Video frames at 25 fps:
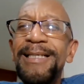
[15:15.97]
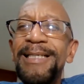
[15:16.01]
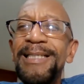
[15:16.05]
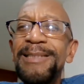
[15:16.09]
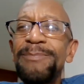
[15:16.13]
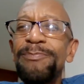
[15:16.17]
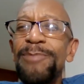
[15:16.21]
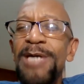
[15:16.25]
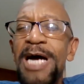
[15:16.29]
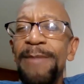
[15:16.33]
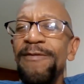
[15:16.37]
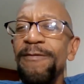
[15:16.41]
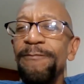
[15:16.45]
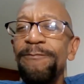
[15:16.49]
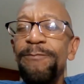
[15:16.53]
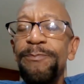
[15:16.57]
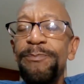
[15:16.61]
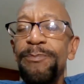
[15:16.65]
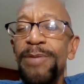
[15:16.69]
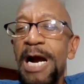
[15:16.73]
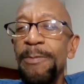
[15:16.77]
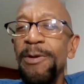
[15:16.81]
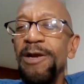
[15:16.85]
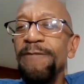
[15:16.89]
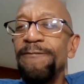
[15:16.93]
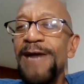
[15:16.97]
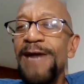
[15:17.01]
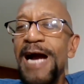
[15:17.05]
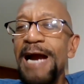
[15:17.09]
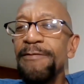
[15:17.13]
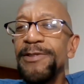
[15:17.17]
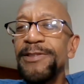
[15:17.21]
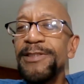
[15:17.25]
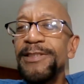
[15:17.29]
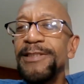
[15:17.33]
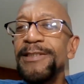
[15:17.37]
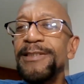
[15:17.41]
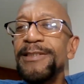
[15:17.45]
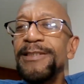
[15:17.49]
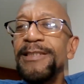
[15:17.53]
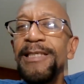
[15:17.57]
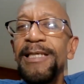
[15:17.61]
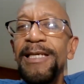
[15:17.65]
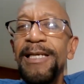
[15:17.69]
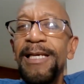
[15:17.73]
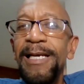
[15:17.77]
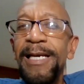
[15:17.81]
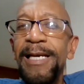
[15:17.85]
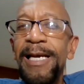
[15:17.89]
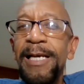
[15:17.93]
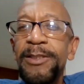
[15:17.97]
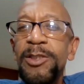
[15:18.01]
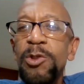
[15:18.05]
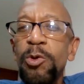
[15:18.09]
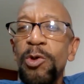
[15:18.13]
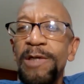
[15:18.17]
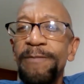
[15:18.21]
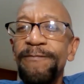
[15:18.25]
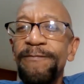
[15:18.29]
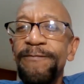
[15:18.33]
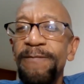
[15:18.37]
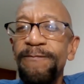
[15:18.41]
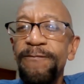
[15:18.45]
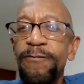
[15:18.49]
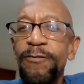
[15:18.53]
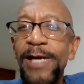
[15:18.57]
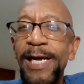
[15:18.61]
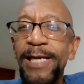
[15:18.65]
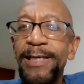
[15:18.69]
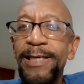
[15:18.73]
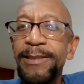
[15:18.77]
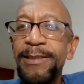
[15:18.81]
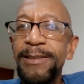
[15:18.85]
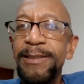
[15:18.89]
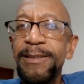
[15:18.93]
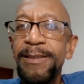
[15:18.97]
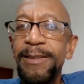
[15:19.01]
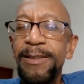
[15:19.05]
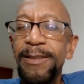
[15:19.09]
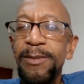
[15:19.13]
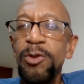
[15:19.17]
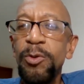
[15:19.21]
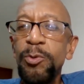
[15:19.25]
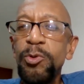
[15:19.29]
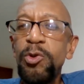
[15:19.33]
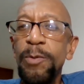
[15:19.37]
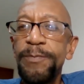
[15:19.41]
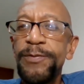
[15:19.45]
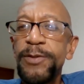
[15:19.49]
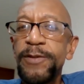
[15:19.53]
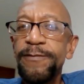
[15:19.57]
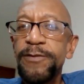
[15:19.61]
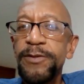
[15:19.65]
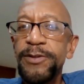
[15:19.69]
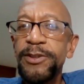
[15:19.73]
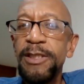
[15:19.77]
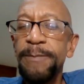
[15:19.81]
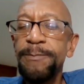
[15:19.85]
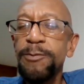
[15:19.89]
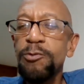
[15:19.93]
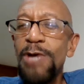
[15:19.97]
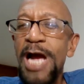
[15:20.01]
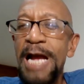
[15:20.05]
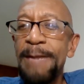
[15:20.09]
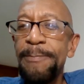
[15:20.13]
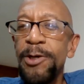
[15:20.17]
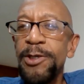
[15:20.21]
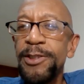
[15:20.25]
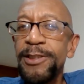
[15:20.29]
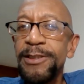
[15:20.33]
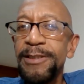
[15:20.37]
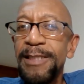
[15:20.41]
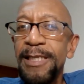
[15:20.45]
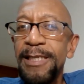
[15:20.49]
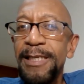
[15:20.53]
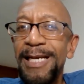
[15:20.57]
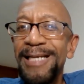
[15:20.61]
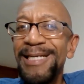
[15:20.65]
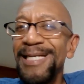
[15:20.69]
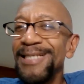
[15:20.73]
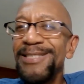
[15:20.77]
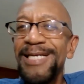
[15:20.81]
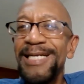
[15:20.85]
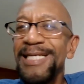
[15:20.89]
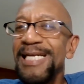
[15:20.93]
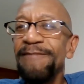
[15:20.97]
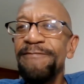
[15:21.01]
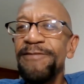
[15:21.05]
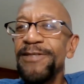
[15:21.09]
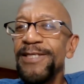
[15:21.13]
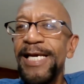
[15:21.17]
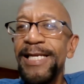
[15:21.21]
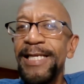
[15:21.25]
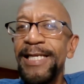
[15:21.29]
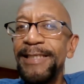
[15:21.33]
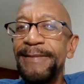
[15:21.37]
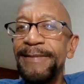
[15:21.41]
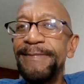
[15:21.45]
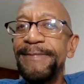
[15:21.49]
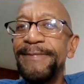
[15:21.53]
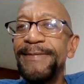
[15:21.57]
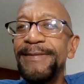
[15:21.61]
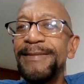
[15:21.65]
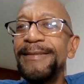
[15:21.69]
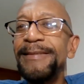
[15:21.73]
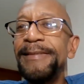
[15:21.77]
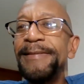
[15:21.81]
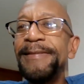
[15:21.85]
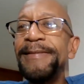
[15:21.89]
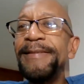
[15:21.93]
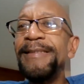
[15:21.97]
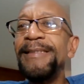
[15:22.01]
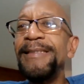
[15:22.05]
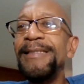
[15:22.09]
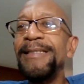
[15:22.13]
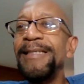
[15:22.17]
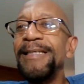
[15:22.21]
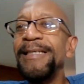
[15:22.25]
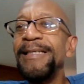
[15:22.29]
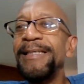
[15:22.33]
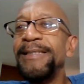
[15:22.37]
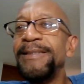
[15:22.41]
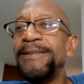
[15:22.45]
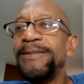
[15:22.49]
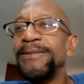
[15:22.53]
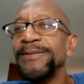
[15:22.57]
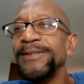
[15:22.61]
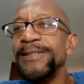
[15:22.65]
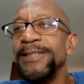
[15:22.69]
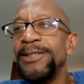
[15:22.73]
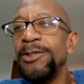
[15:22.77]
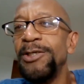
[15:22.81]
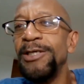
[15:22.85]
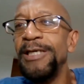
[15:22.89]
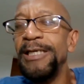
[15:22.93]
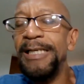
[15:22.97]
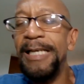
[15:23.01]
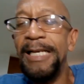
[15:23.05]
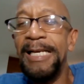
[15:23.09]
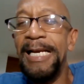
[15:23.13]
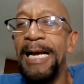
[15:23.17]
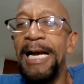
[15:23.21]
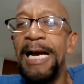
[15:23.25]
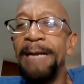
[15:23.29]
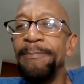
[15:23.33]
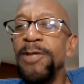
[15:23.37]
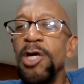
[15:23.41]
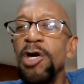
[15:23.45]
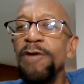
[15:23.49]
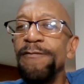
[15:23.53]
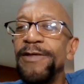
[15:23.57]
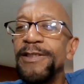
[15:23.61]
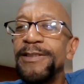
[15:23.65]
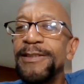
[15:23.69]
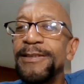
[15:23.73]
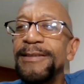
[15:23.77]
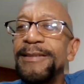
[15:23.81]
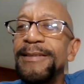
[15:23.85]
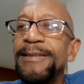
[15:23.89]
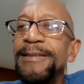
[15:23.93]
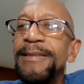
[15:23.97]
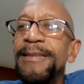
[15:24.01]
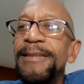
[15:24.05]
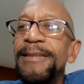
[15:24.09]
It's probably viruses. And 2 of them from friend YouTube subscribers, and they said never sent it. So I'm nervous.